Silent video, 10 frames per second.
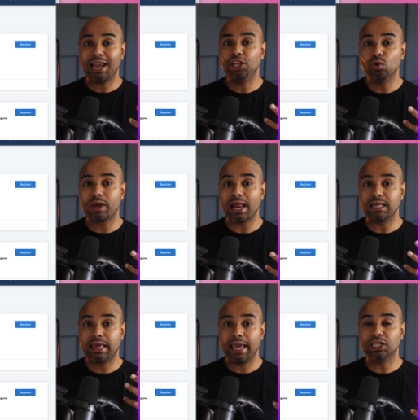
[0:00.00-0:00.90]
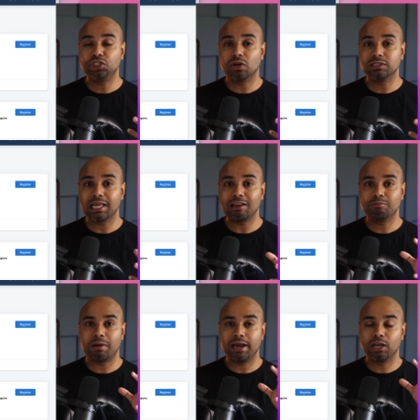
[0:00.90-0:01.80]
and you can gauge
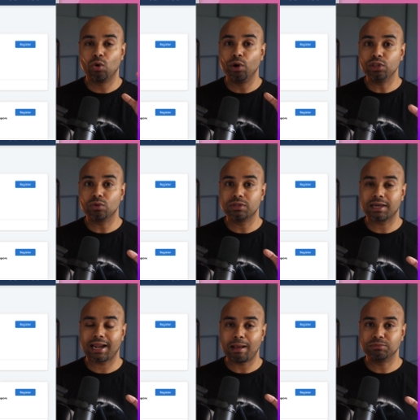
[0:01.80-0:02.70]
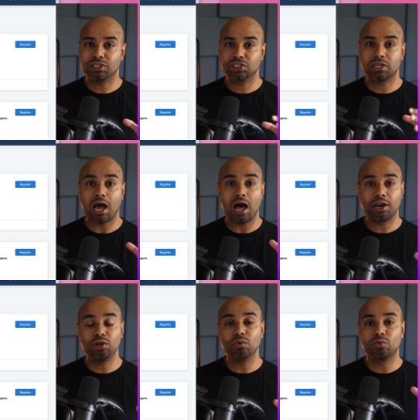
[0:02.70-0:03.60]
yourself by going through the cram session.
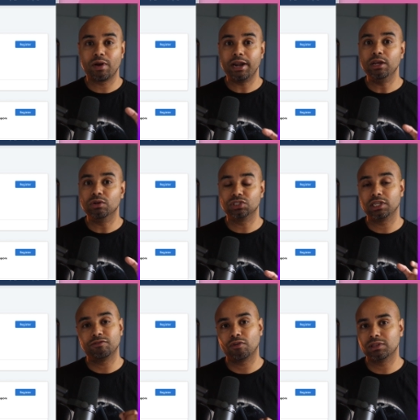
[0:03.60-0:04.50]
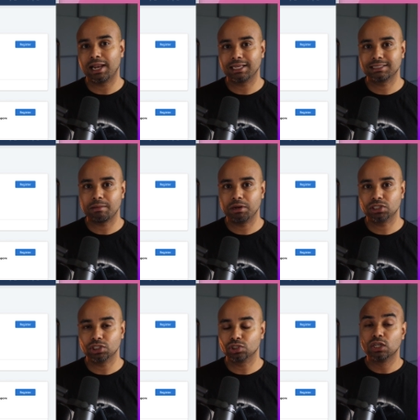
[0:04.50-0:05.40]
Are you ready to sit for that
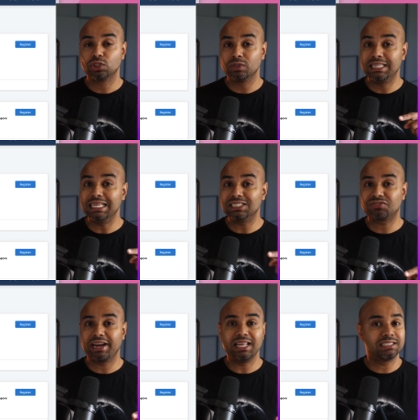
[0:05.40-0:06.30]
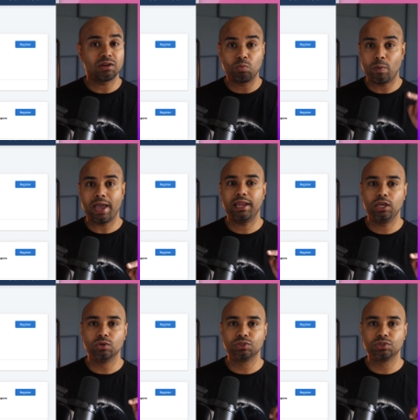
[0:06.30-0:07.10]
examination? So these trainings are very